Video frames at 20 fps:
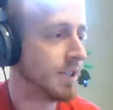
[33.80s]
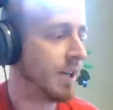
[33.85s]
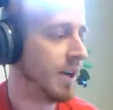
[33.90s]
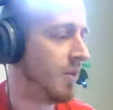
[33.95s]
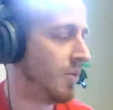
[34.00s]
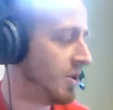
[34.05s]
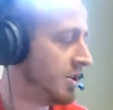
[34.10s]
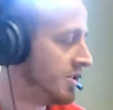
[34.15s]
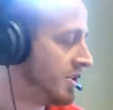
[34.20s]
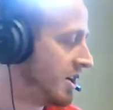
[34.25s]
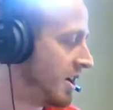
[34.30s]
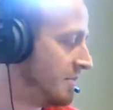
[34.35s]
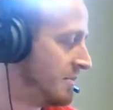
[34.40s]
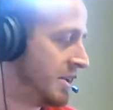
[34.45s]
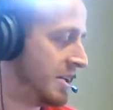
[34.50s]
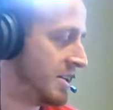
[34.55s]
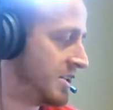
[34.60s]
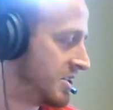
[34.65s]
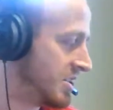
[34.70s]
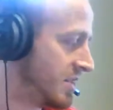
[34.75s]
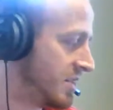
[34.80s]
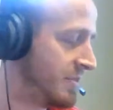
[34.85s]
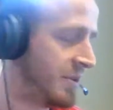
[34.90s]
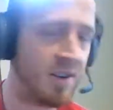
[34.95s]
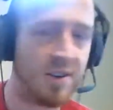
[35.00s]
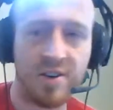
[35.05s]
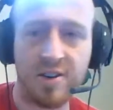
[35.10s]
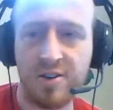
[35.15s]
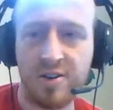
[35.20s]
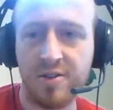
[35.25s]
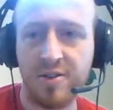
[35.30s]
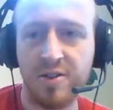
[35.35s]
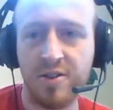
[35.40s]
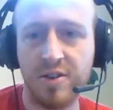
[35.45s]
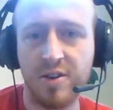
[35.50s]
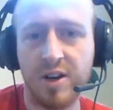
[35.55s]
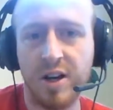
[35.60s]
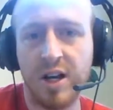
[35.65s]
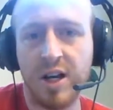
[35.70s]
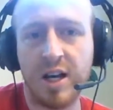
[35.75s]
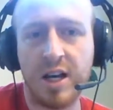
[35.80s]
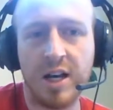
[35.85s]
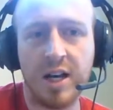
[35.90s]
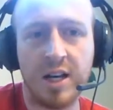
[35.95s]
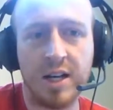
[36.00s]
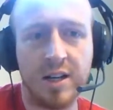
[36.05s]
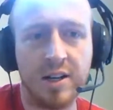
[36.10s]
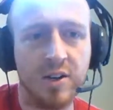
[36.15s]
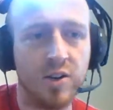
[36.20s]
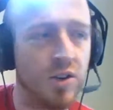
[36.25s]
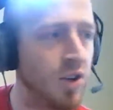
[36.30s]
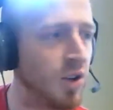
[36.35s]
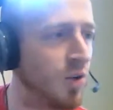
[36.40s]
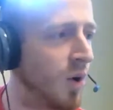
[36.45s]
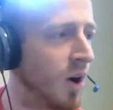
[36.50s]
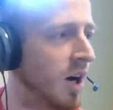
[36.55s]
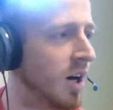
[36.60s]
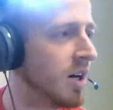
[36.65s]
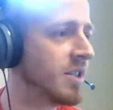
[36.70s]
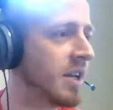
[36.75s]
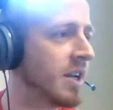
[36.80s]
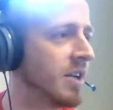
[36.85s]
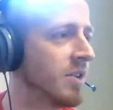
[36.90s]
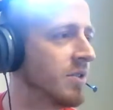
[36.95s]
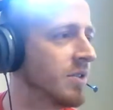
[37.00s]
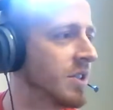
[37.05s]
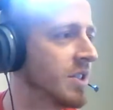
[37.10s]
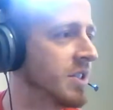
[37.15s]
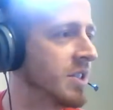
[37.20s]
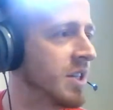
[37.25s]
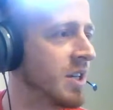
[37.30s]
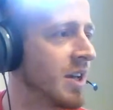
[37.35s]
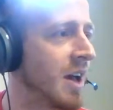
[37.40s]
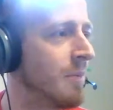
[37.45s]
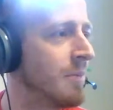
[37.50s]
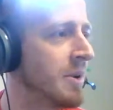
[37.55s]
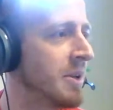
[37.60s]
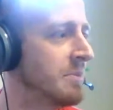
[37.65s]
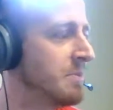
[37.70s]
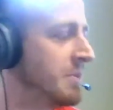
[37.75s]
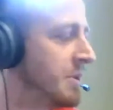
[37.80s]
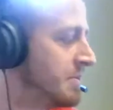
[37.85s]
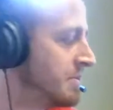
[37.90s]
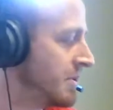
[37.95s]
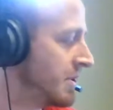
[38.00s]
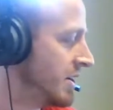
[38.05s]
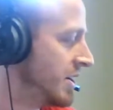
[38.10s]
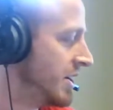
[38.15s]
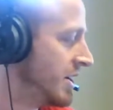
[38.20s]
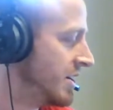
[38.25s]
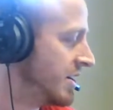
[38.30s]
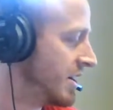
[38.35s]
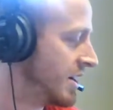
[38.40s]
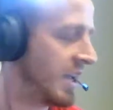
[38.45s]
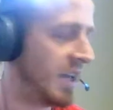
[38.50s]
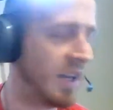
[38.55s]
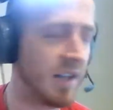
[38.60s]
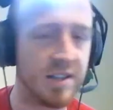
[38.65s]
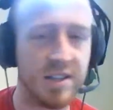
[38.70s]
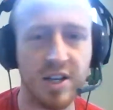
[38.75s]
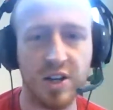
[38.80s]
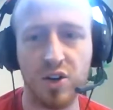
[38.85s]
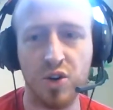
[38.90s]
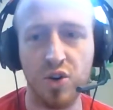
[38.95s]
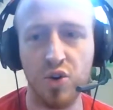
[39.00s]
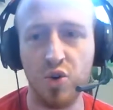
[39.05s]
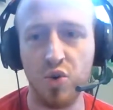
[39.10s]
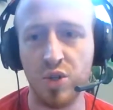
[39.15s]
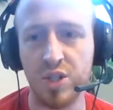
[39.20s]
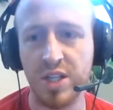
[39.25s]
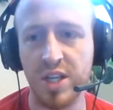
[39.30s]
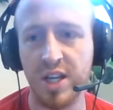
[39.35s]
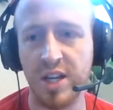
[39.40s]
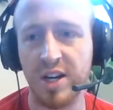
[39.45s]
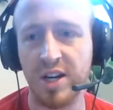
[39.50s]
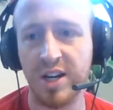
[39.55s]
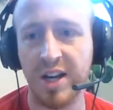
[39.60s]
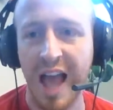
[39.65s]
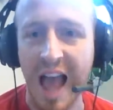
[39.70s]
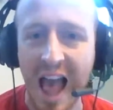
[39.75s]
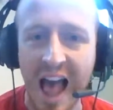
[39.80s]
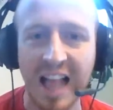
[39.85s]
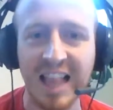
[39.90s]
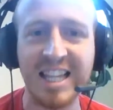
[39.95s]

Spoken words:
All right, when you come in, just let me know who you are, because I can only see how many people are here. I can't tell who is here.